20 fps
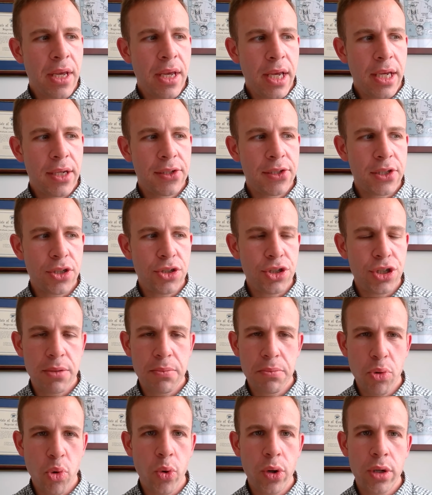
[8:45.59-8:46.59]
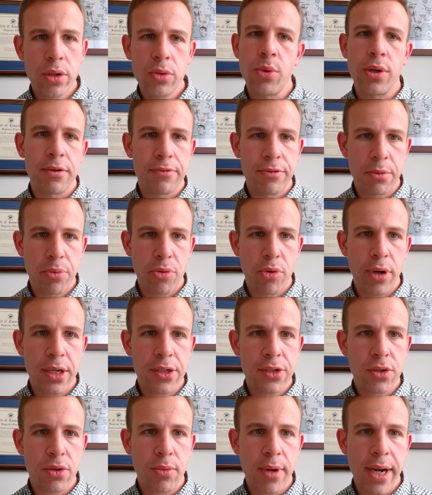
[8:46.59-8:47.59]
is such an important one for
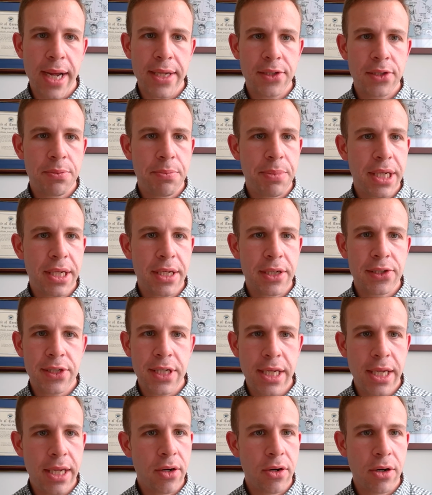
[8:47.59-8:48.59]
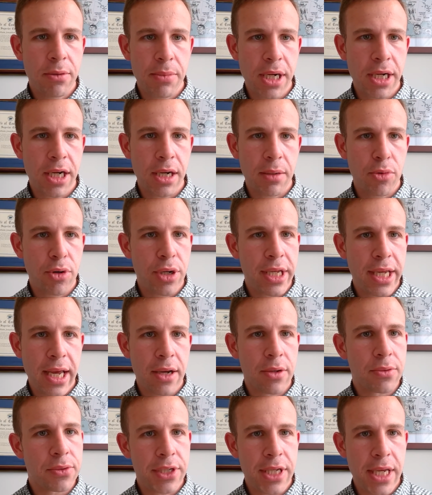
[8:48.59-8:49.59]
parental rights, because here in Montgomery
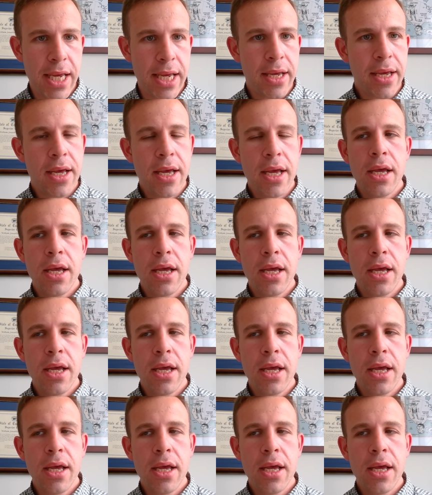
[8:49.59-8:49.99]
County,